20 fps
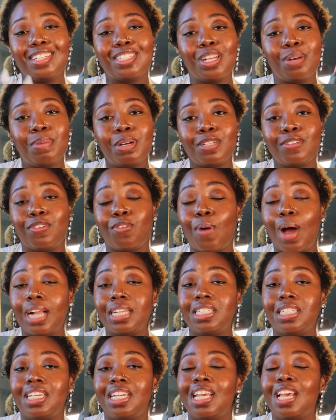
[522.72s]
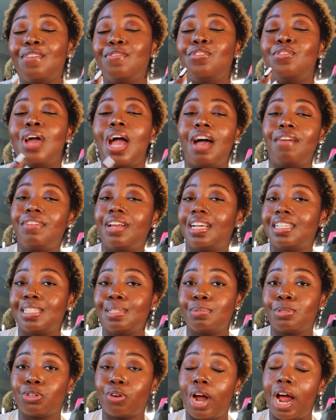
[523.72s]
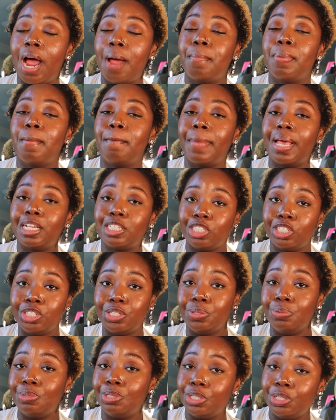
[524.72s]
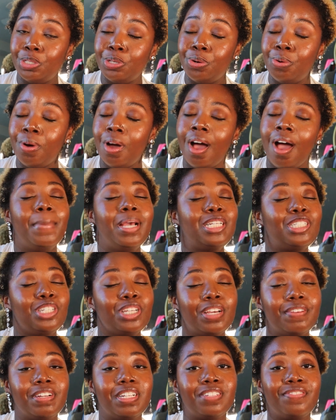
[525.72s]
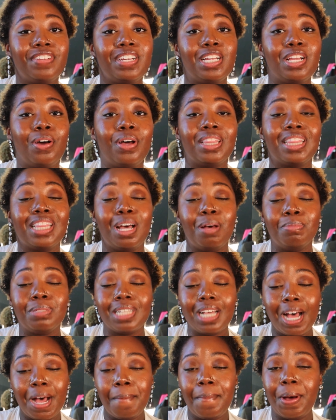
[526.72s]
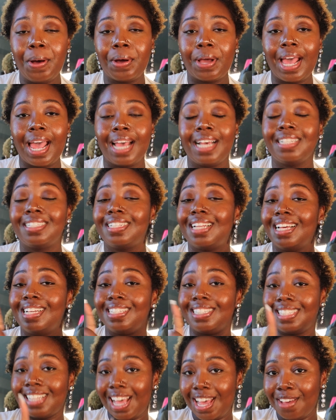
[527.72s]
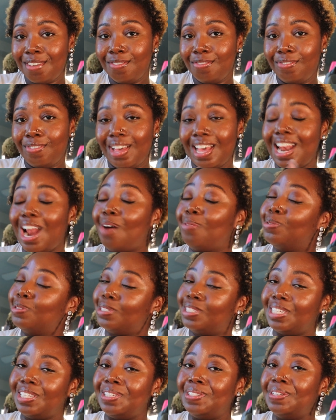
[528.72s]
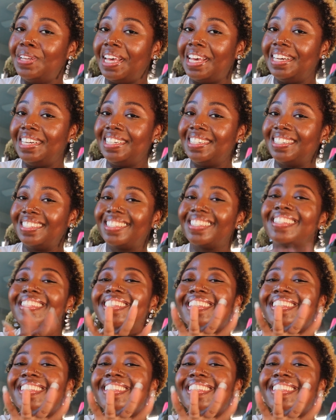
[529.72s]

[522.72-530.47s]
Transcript: you so much for watching. If you have not subscribed, make sure you do. Make sure you give this video a thumbs up. Okay, stay safe and I will see you later.